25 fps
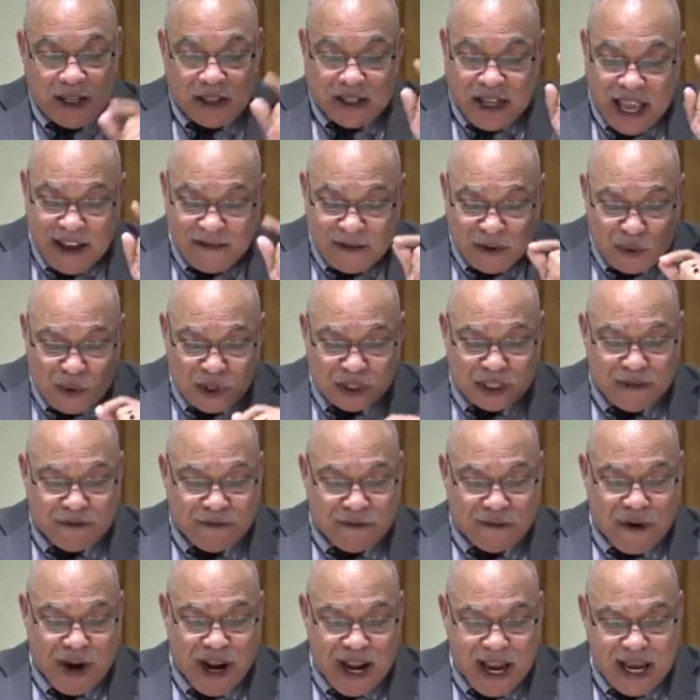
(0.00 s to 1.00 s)
David was
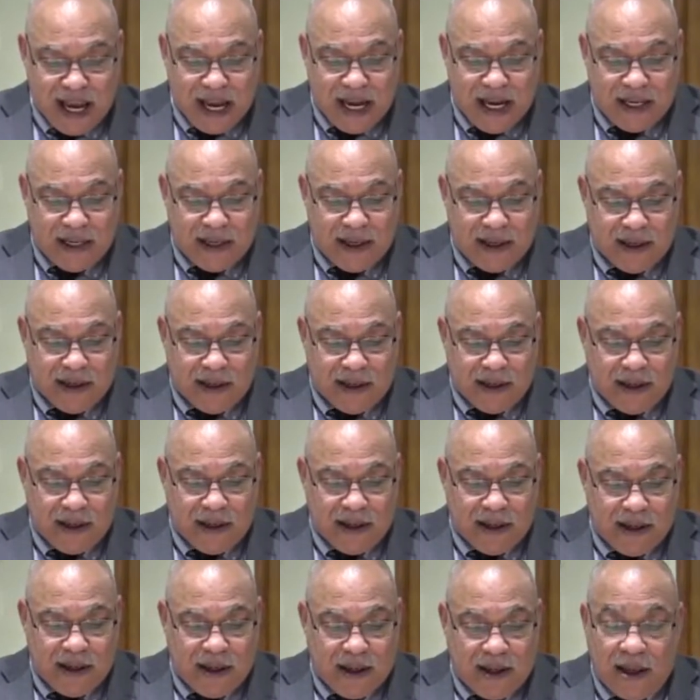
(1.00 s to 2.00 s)
afraid.
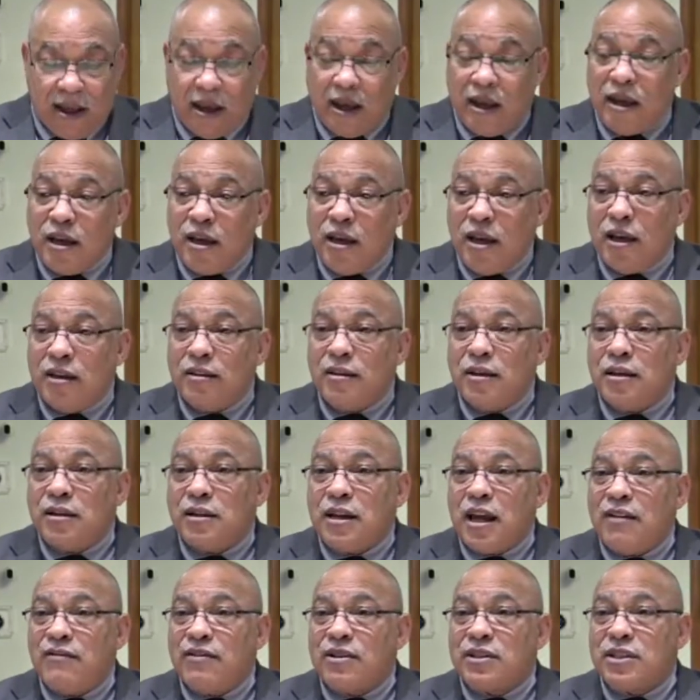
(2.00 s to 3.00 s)
And then
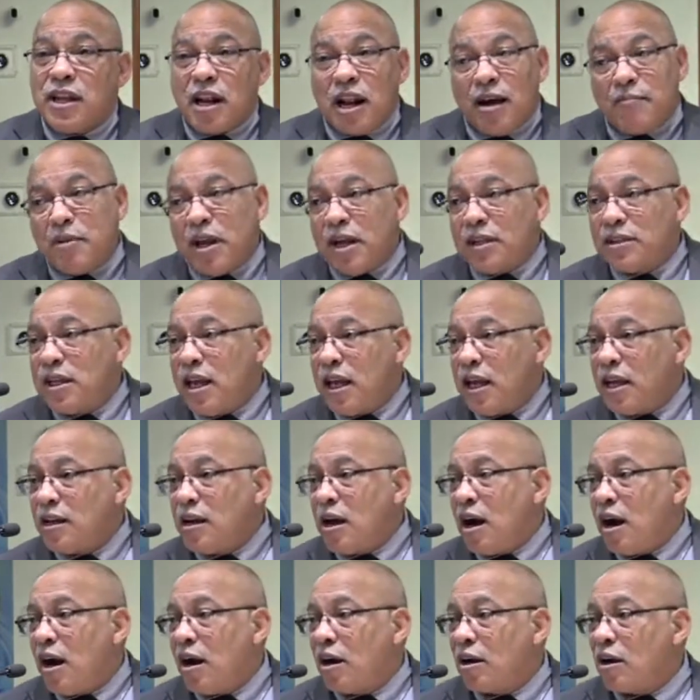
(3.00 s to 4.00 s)
David said, I'm not taking the
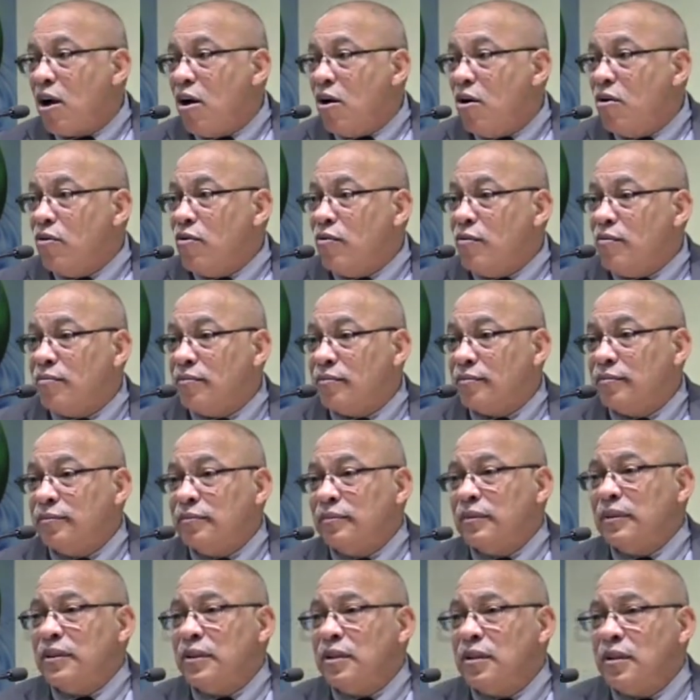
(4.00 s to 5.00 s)
ark home.
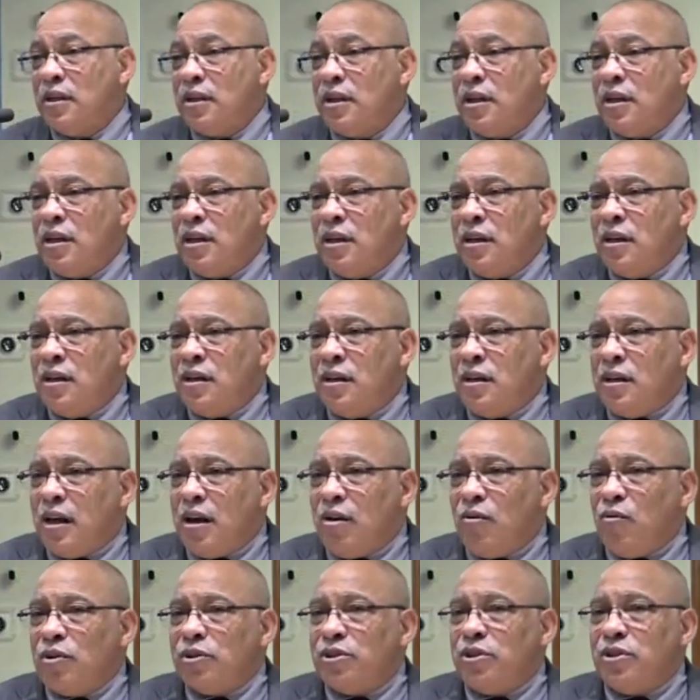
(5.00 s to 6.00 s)
I
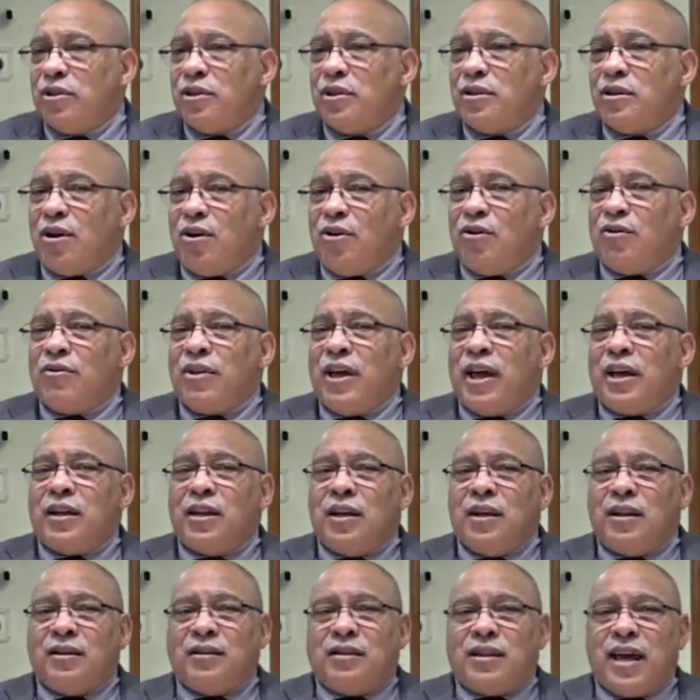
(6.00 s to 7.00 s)
want you to know that
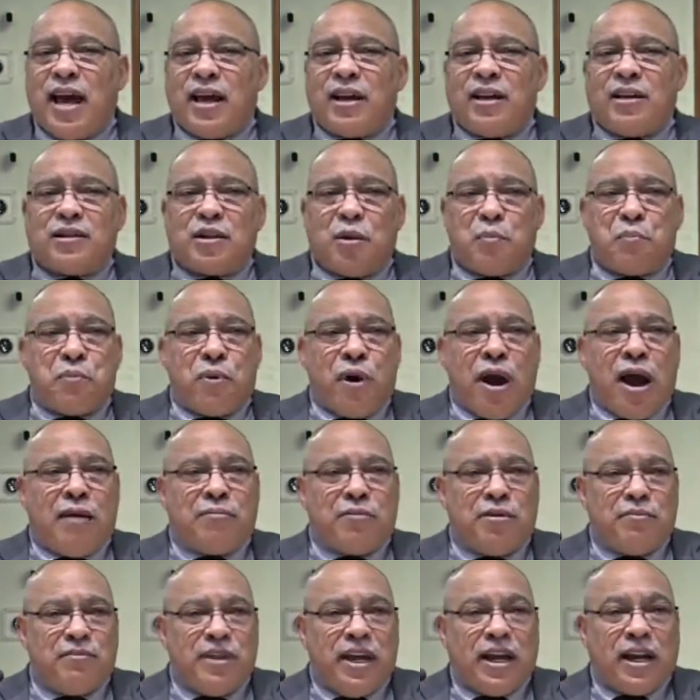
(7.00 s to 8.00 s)
that is a
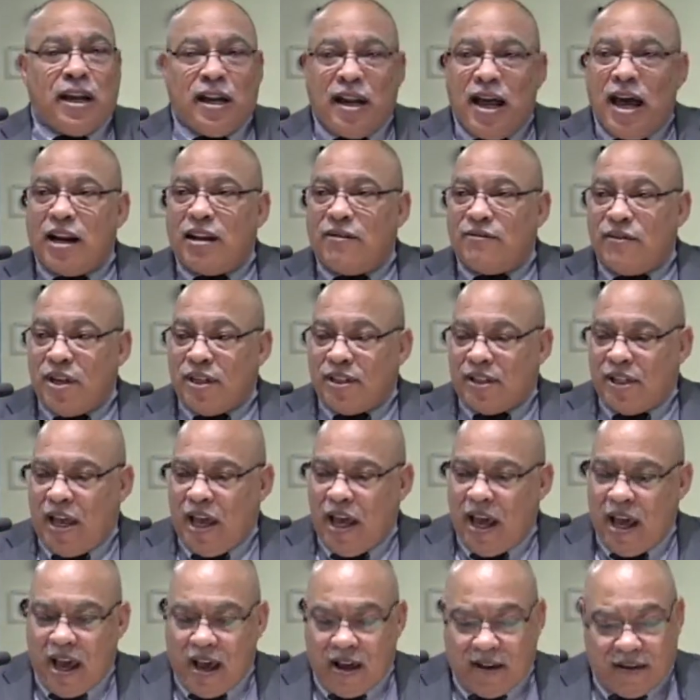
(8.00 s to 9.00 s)
problem that a lot of us
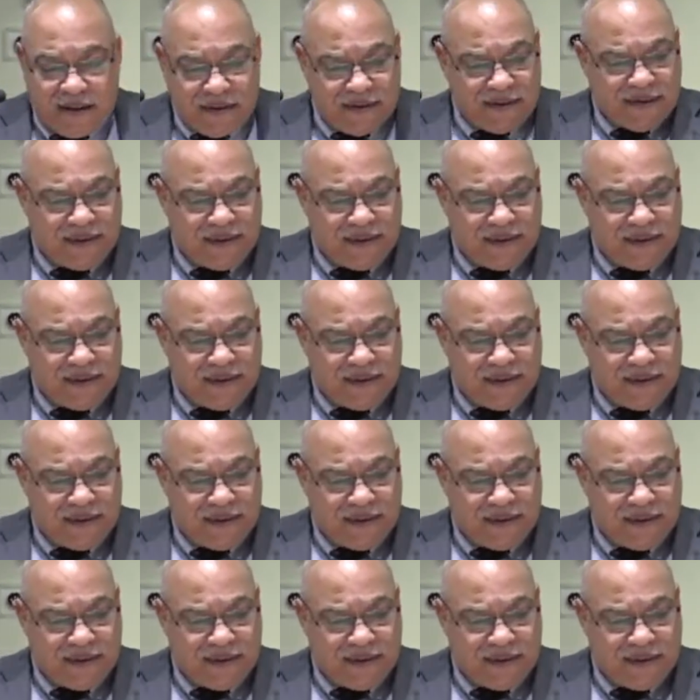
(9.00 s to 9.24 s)
have.